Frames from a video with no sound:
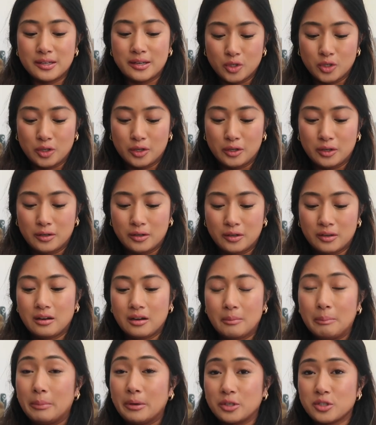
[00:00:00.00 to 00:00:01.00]
I'm sure
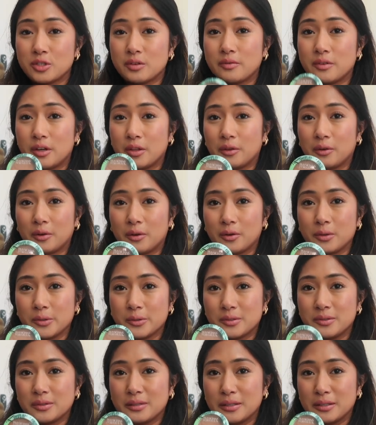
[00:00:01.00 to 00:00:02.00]
a bunch of other
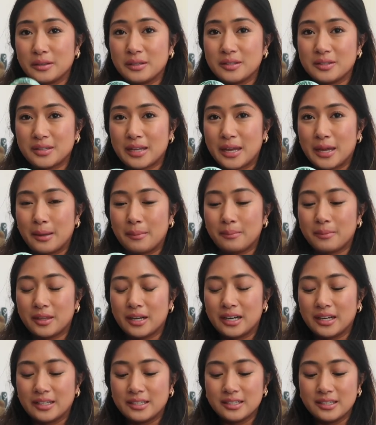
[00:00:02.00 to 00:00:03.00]
girls did the same
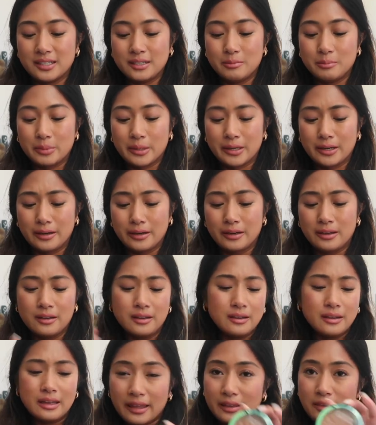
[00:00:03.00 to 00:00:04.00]
that I did, but
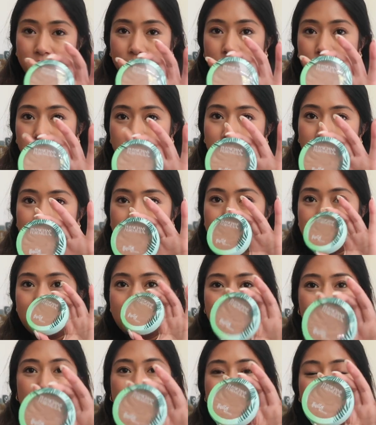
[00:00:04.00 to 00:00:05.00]
it's for good
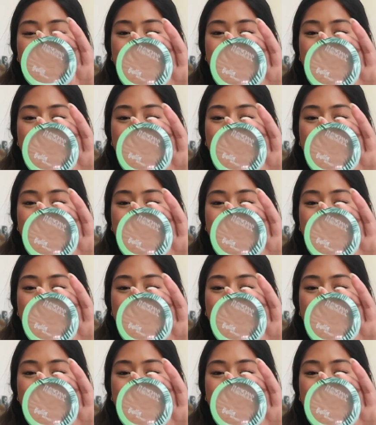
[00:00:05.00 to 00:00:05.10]
reason.